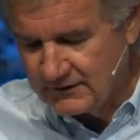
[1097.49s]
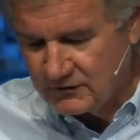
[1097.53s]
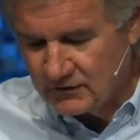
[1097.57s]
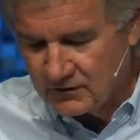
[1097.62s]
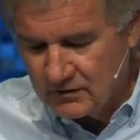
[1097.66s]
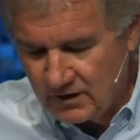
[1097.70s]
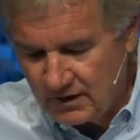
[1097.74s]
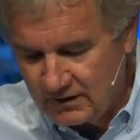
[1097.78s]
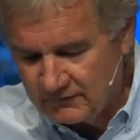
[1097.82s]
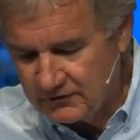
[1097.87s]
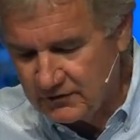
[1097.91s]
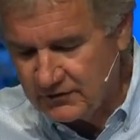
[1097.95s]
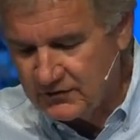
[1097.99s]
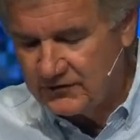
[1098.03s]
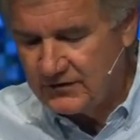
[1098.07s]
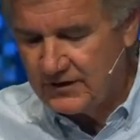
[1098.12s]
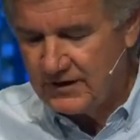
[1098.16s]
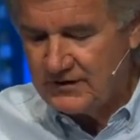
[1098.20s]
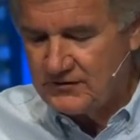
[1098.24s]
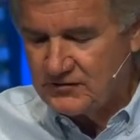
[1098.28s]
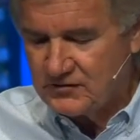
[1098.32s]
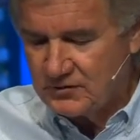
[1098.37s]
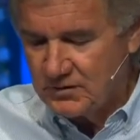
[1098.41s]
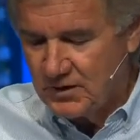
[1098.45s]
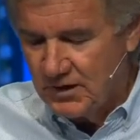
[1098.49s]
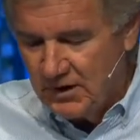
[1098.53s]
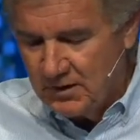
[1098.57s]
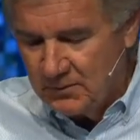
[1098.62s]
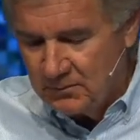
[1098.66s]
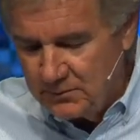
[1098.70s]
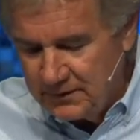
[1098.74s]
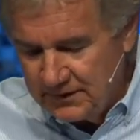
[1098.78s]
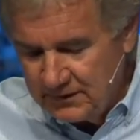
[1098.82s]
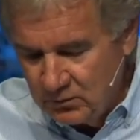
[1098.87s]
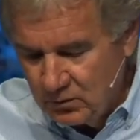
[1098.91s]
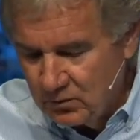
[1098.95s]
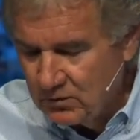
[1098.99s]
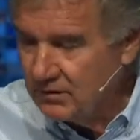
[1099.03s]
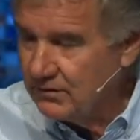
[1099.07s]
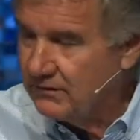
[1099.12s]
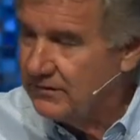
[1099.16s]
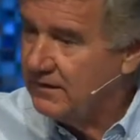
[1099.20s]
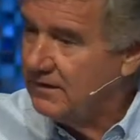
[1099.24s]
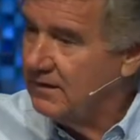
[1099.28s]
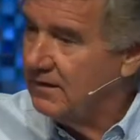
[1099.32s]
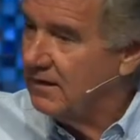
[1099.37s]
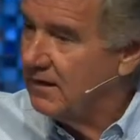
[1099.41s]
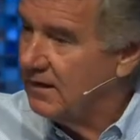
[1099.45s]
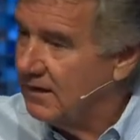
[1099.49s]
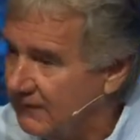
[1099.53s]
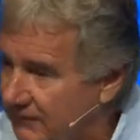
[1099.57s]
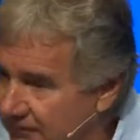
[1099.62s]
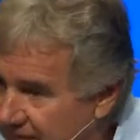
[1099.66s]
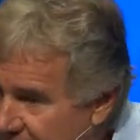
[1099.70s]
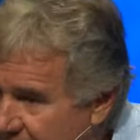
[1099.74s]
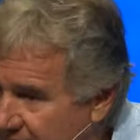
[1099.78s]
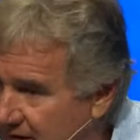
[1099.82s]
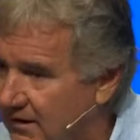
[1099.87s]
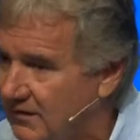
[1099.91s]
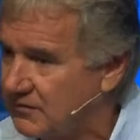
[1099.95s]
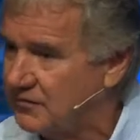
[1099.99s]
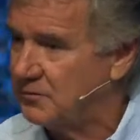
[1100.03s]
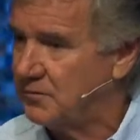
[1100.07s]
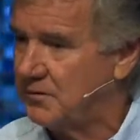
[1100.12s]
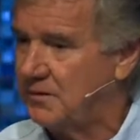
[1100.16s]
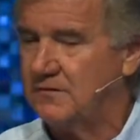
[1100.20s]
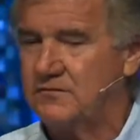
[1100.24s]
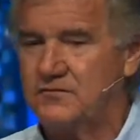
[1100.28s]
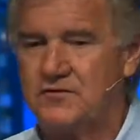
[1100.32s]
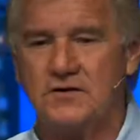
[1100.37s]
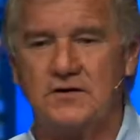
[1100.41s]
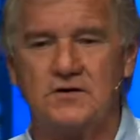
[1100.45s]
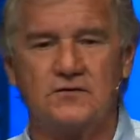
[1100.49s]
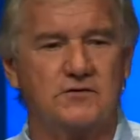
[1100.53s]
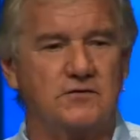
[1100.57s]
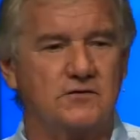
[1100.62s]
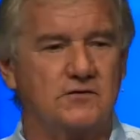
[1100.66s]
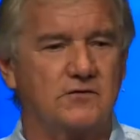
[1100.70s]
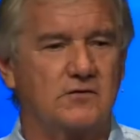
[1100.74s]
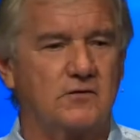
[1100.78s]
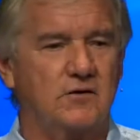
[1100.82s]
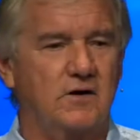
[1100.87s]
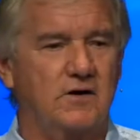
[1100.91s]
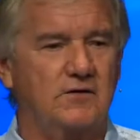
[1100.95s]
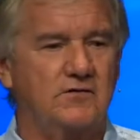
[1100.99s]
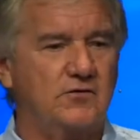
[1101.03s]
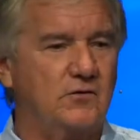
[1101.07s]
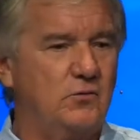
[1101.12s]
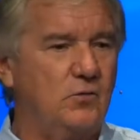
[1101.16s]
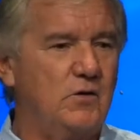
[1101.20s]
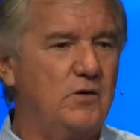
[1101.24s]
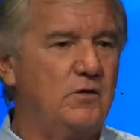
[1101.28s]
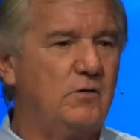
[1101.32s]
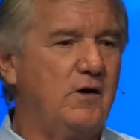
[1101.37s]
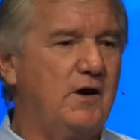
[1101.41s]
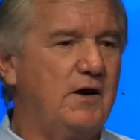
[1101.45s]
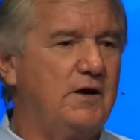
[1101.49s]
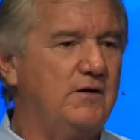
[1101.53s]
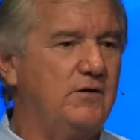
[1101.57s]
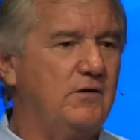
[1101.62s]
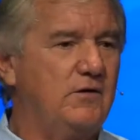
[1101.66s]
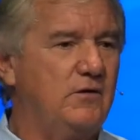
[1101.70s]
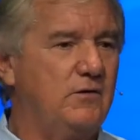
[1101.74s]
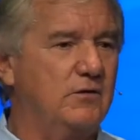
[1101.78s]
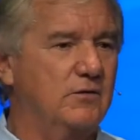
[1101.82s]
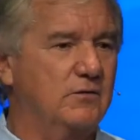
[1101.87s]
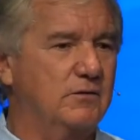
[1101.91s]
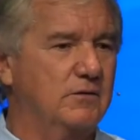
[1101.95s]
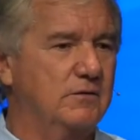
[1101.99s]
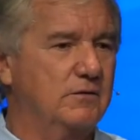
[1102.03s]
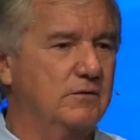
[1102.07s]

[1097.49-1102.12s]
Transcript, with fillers: your conversation be worthy of the gospel of Jesus Christ. So what do I do?